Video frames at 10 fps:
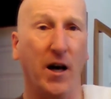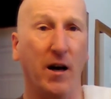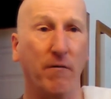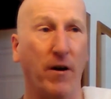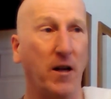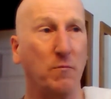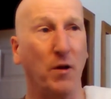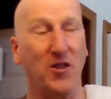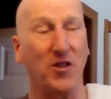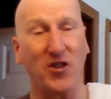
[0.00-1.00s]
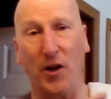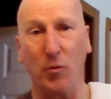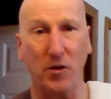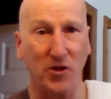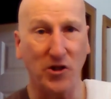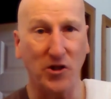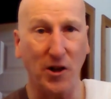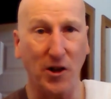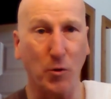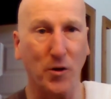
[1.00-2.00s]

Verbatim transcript: Vikings Blade Sandalwood and Cedar,